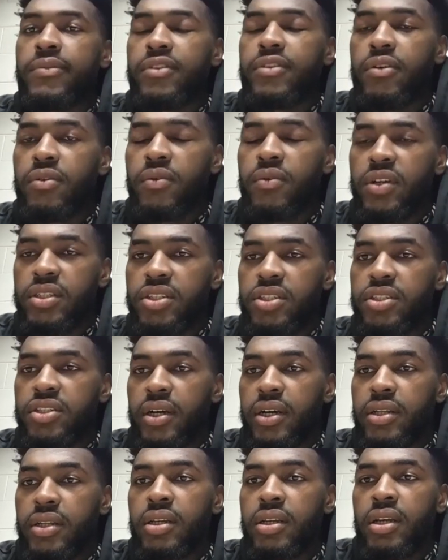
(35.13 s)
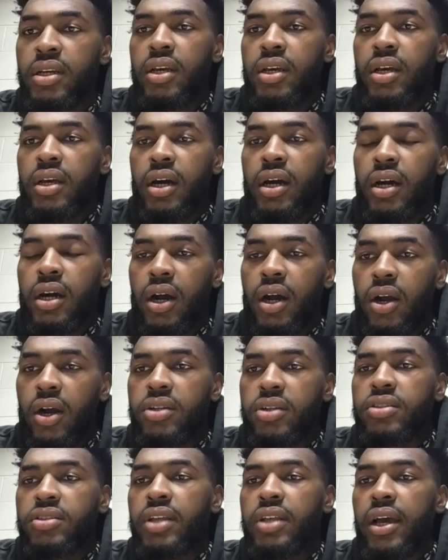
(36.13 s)
You know, we wanted to shut
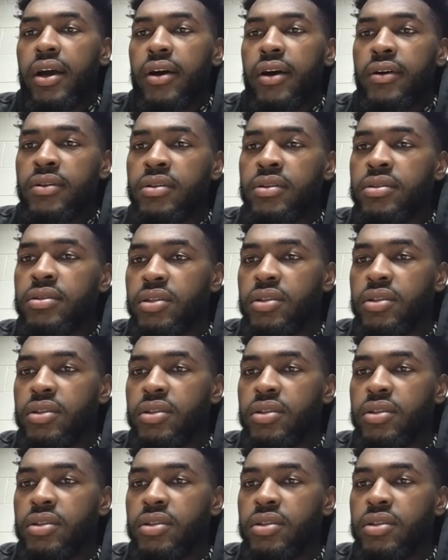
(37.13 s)
Arms down.